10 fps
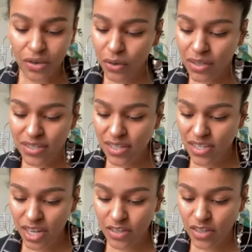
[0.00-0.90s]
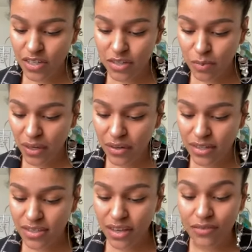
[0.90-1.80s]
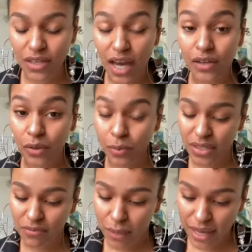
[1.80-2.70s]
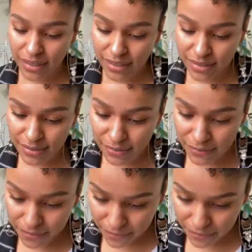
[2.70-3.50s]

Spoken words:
nor does it change the experience of non-normative bodies.